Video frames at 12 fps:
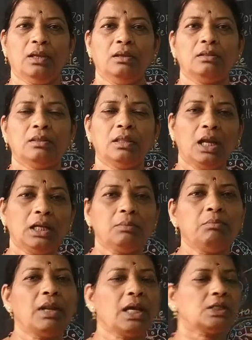That
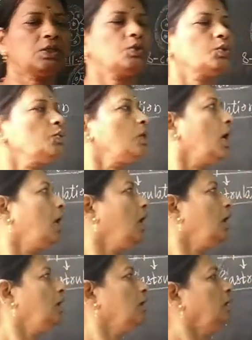blastula
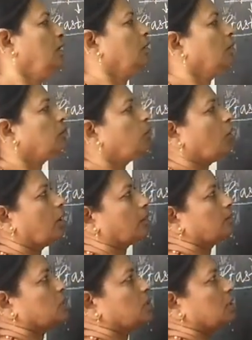
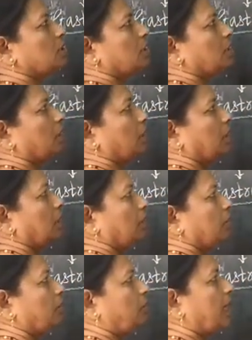forms
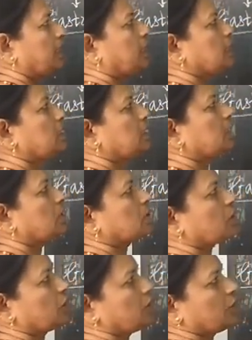by these
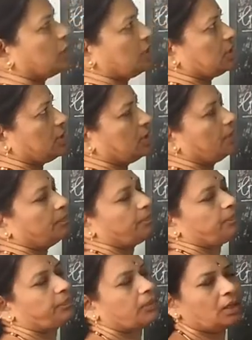stages.
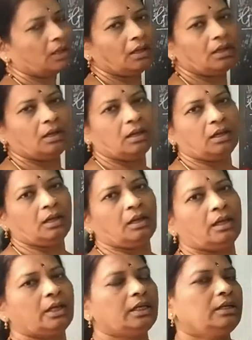
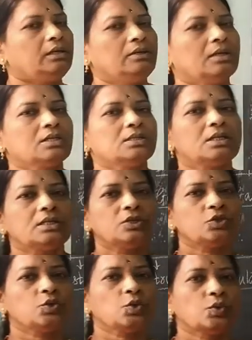It doesn't
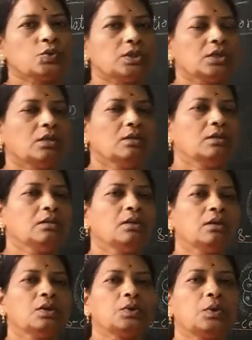shows
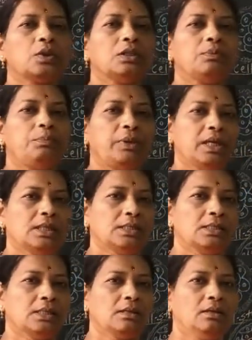the growth
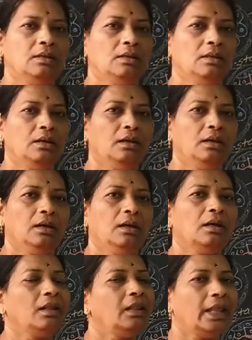phase
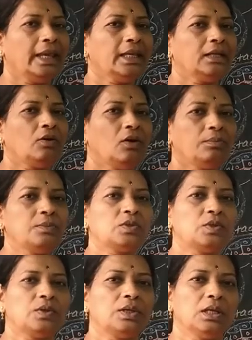like
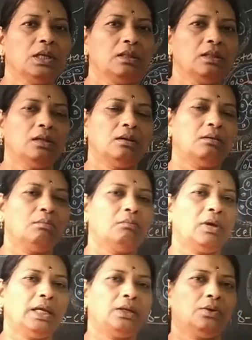observed in the
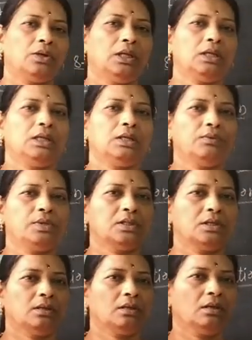mitotic division.